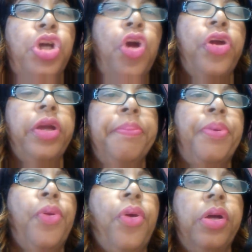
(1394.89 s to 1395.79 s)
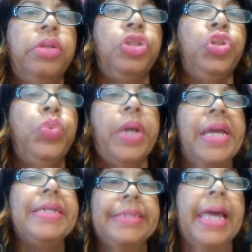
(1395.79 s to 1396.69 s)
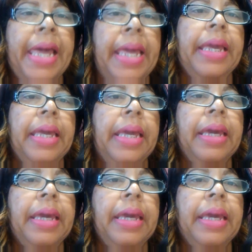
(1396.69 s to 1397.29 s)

Turning Point USA.